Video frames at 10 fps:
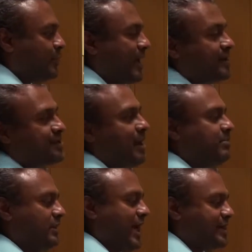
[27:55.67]
create a
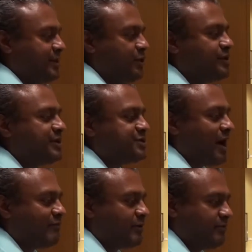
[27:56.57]
subclass using
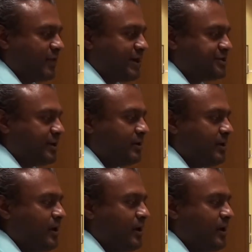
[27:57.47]
Java reflection